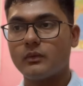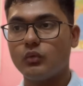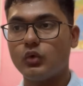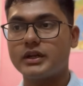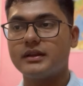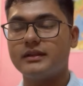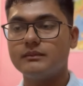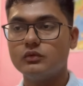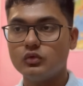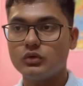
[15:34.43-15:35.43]
what is the
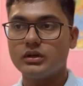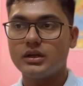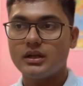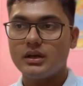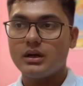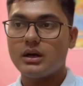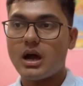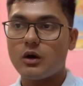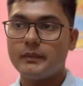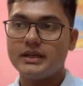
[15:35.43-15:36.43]
moon,
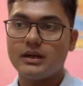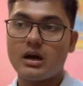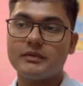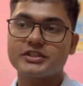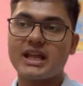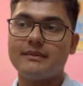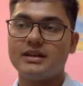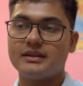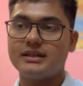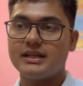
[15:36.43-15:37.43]
how much time
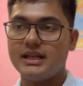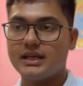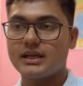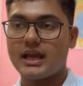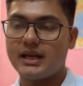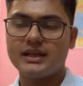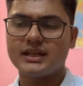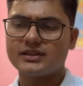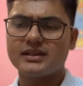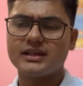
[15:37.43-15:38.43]
does it take,
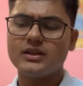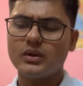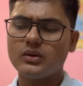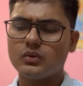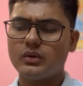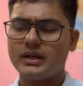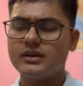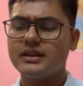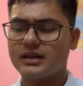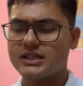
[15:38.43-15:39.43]
etc, etc. You can go and
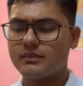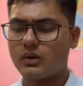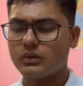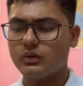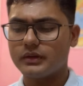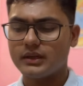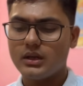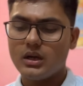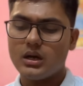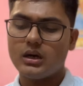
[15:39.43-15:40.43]
research about those.
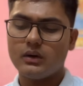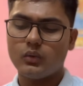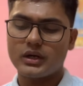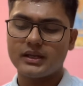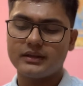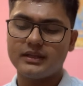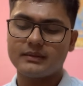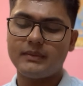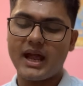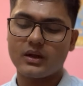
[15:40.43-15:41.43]
What is this
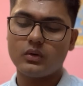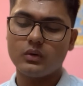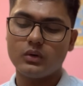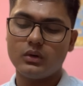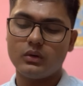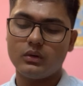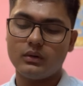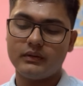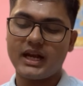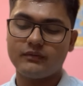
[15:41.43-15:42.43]
black hole
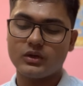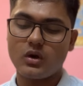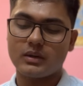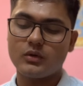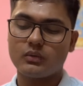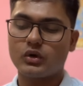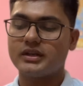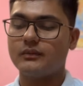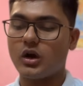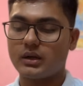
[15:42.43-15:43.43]
that we are talking about, what is
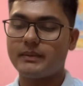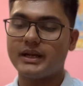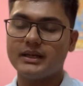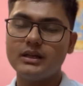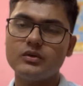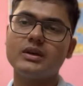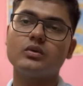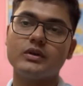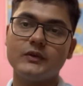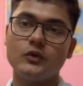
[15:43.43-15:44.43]
God particle. You can go
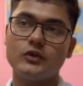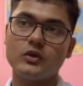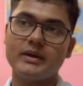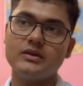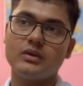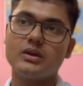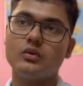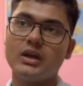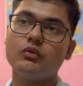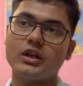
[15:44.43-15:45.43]
to YouTube and you can go
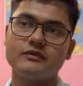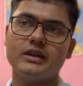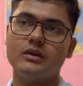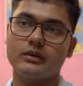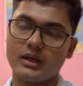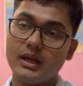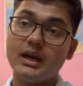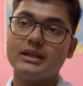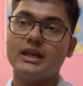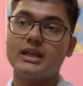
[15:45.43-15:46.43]
and watch videos.
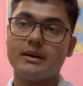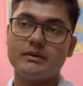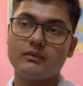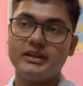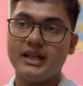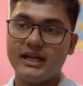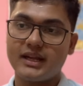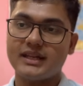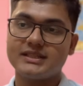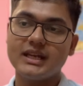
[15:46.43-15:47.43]
They are, number one, they're
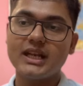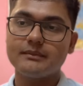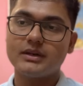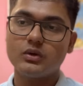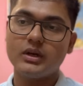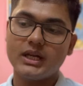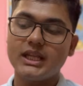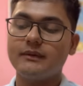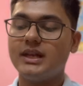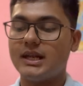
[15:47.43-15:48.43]
interesting, and number two,
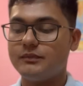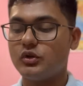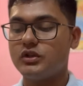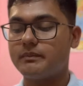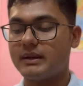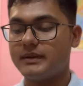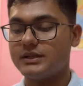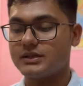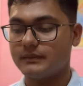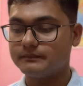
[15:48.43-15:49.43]
they will help you in your
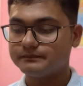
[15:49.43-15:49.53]
preparation.